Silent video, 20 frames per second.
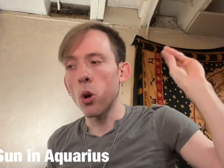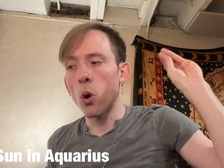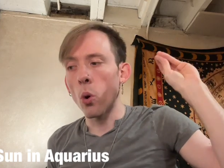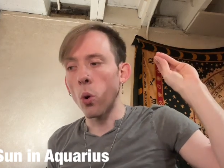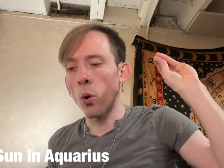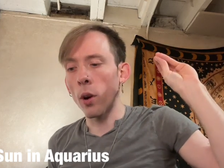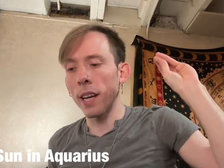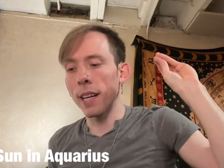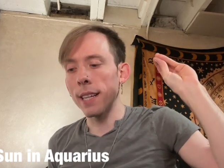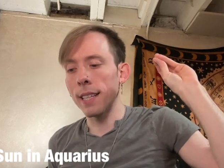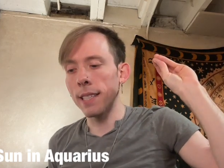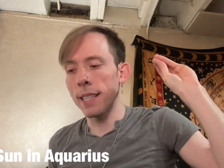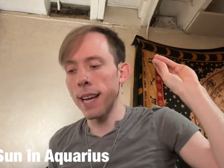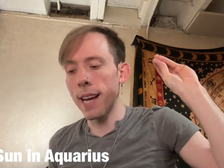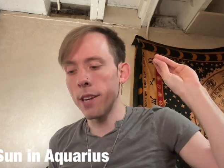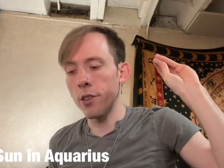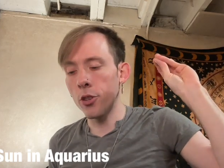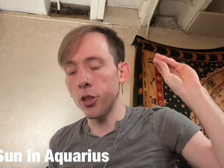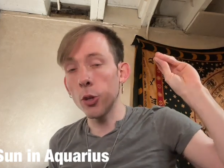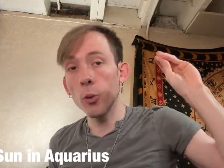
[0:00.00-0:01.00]
or get
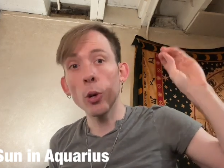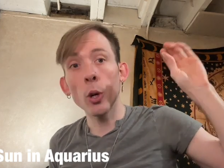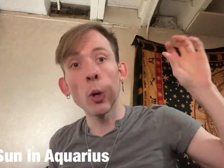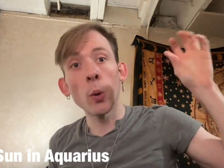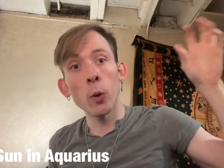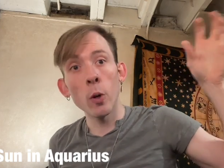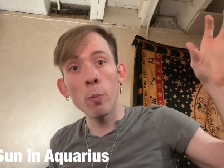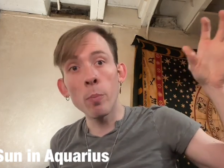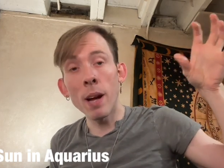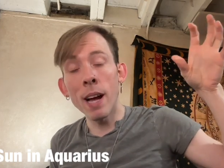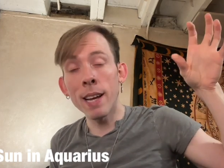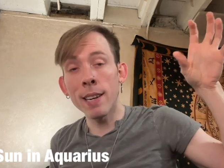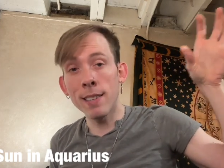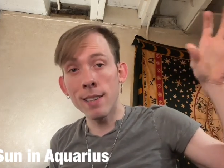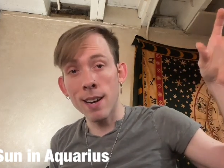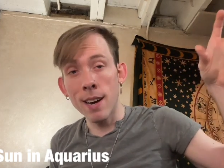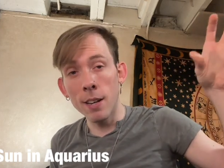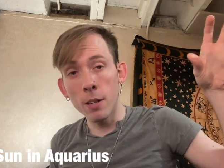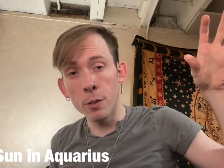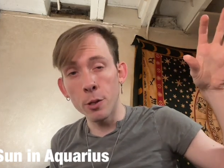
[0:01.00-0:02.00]
attached to a group
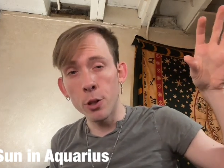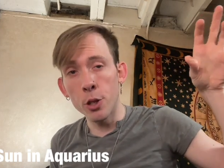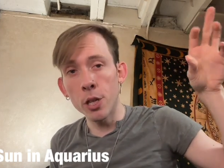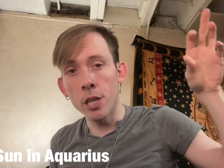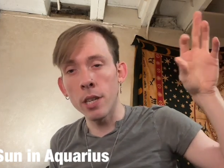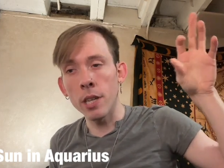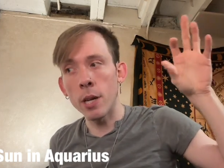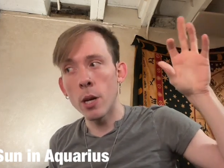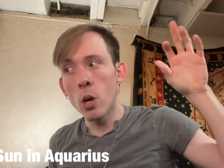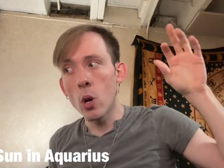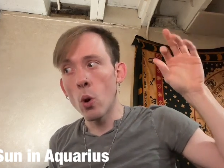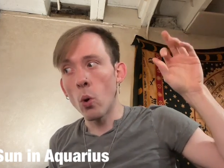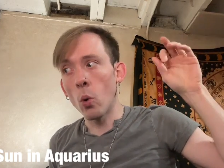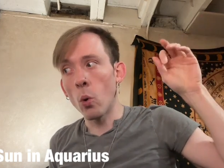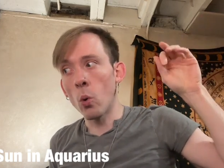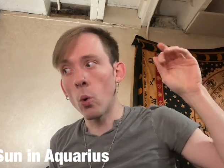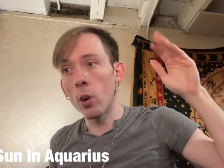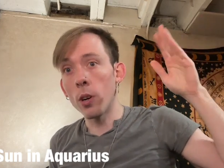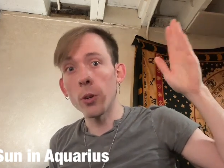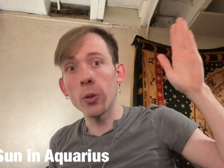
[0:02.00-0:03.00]
ideology
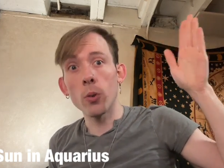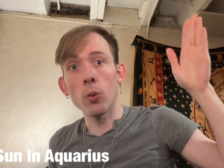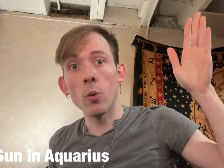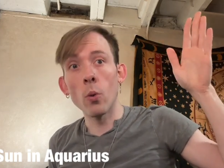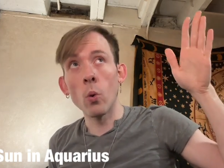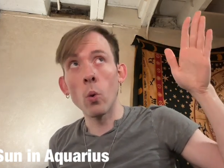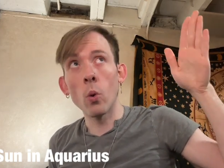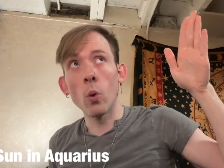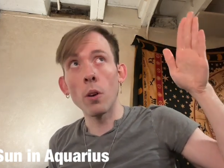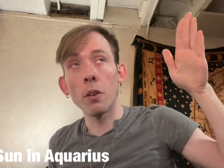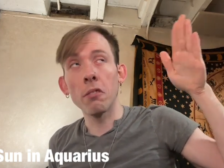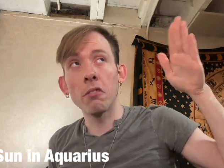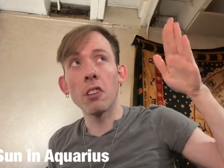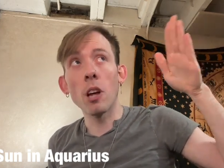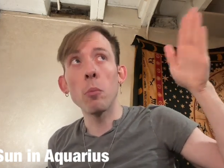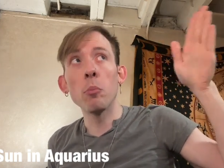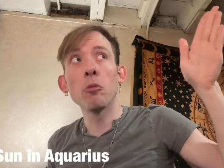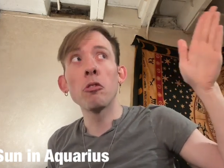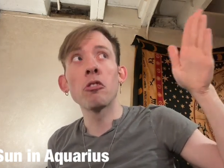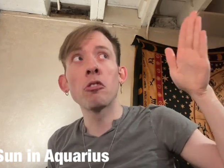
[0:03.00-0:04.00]
or
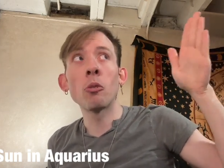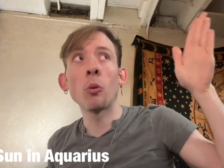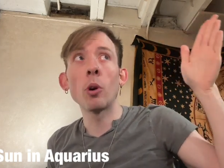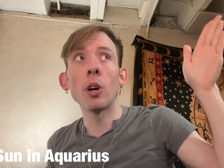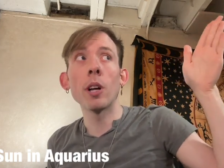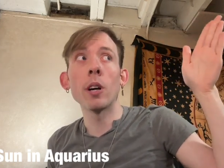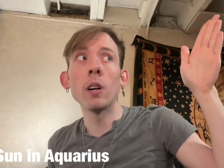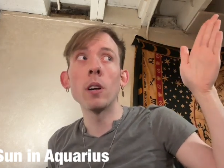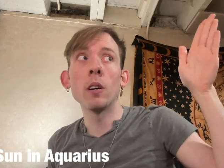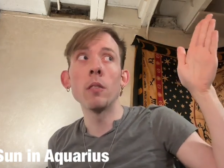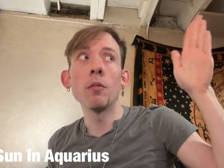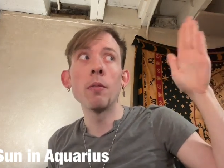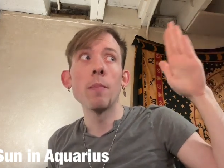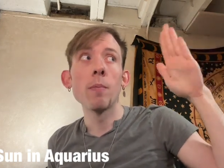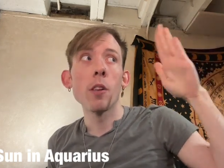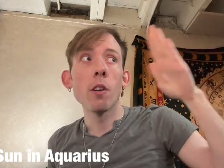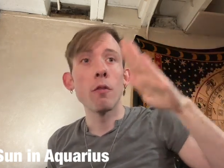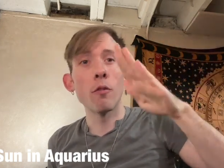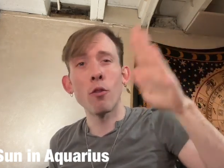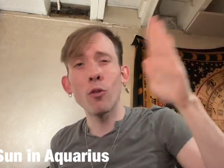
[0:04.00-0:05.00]
some sort of
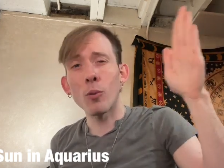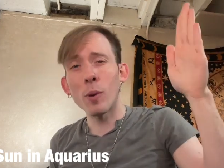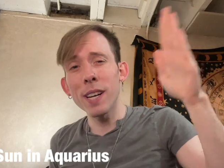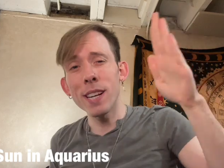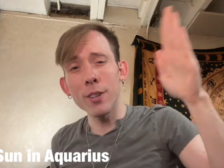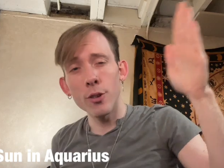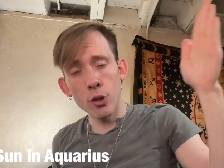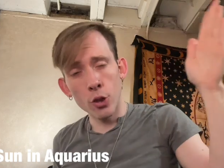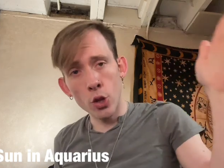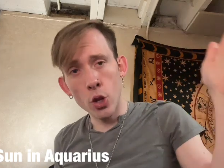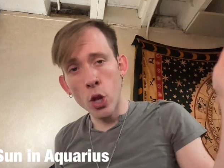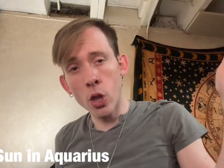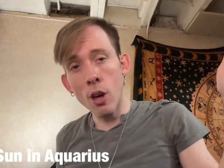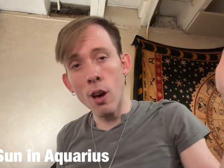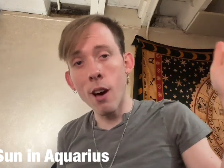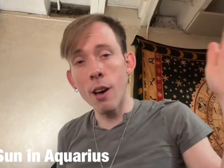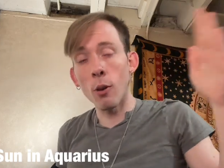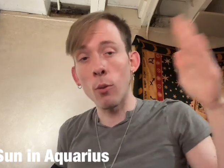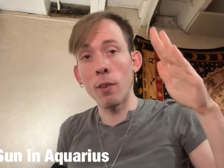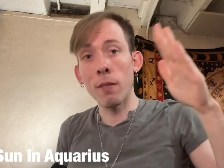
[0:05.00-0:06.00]
fringe
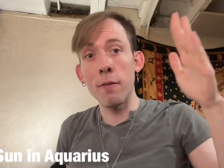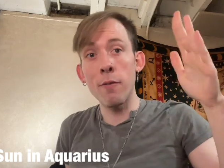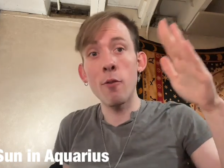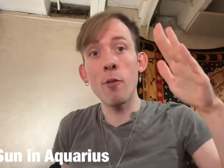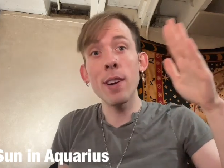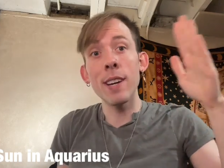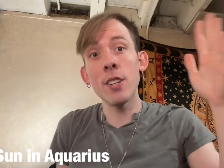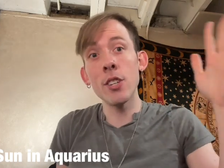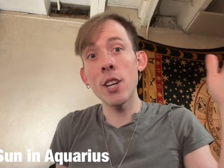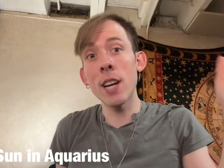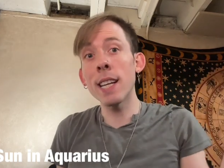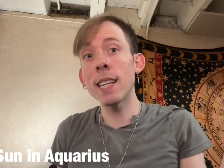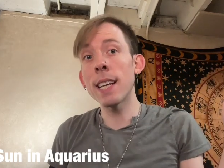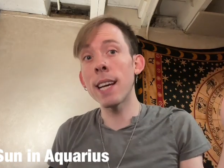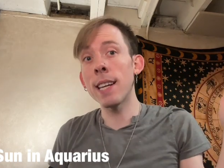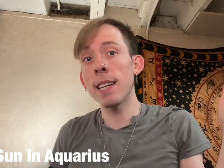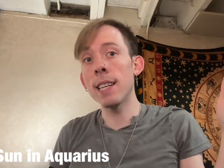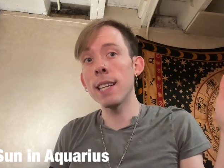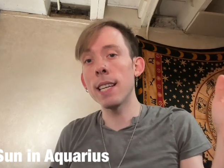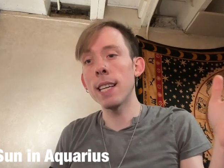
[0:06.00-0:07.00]
thought or fringe
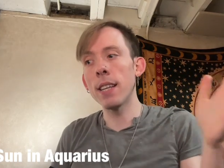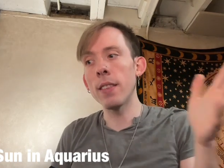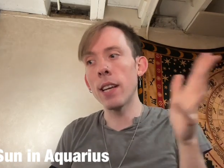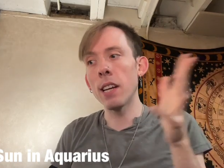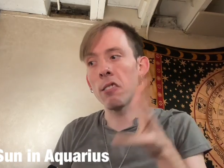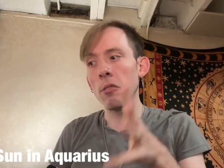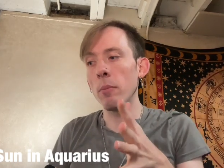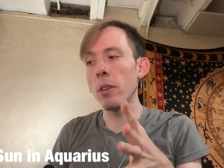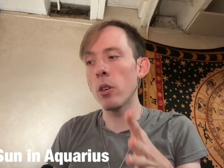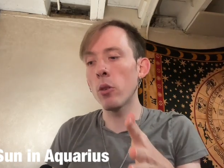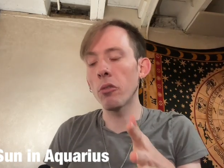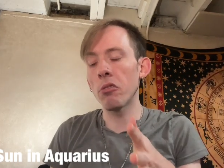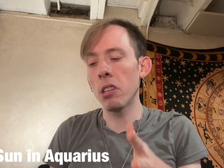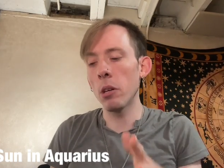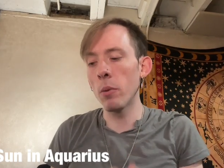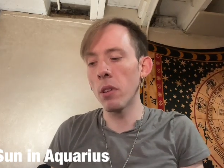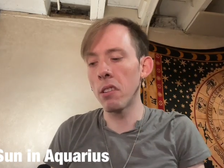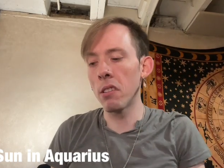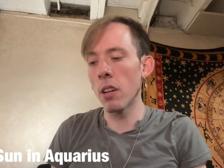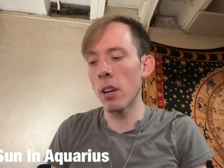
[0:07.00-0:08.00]
identity. And that's something you'll see
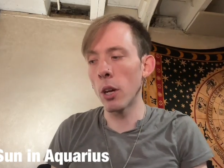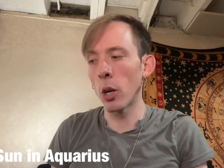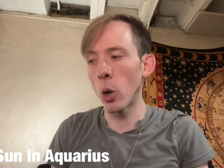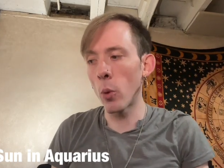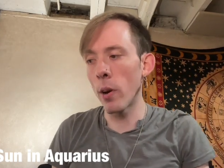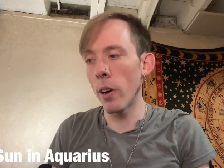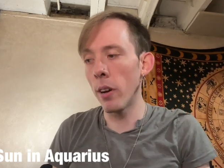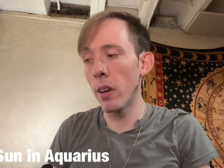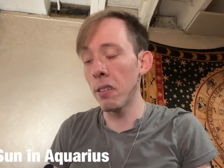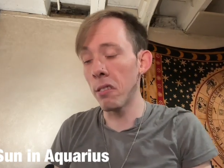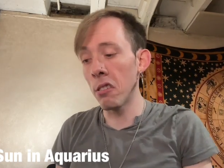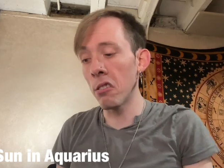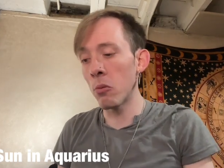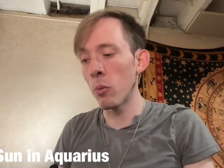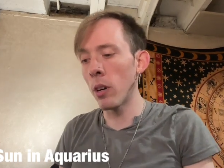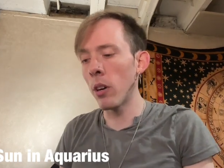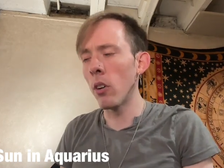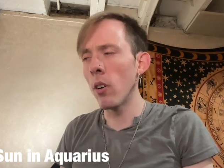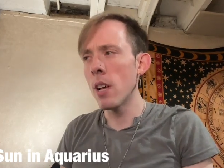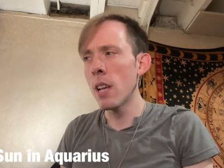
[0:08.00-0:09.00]
with Sun in Aquarius as
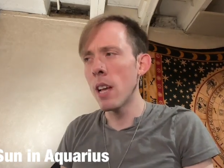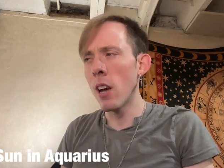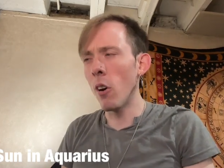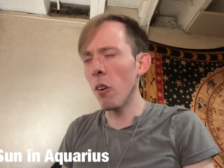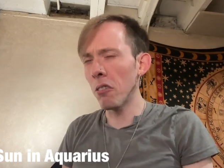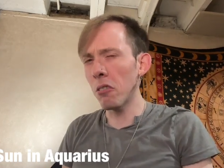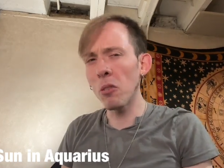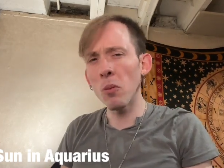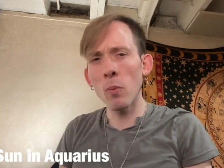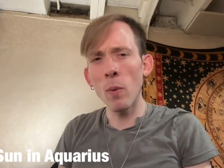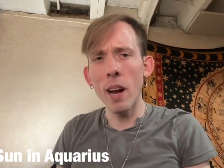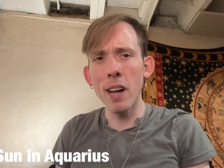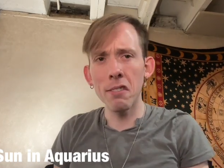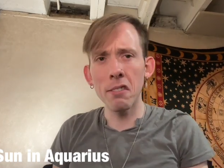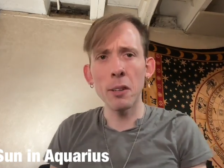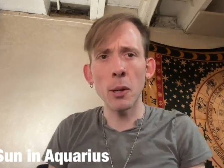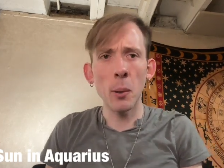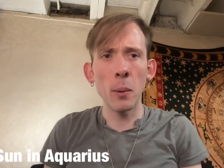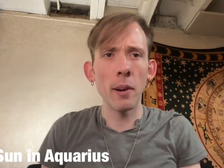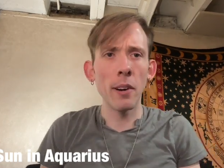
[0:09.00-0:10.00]
well. Also, Rise
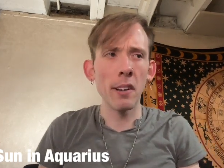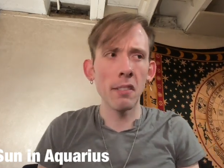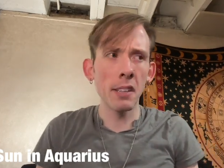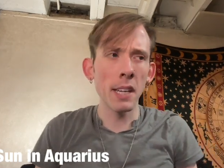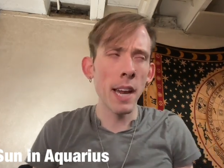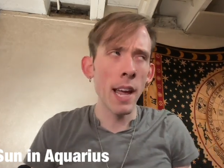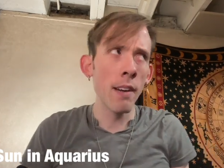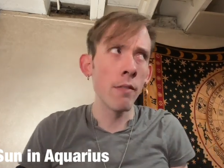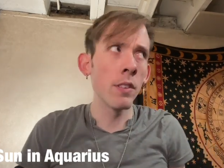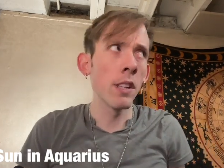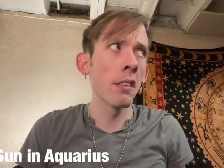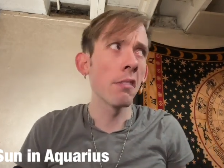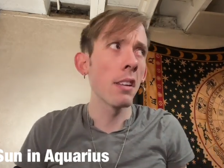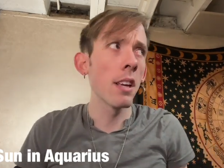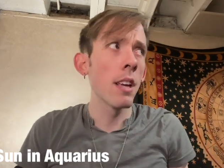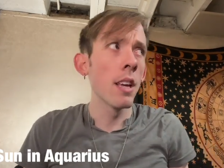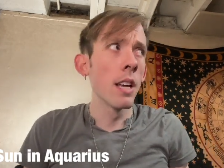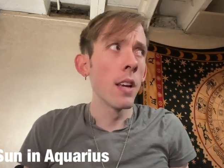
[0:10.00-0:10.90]
in Aquarius can have this.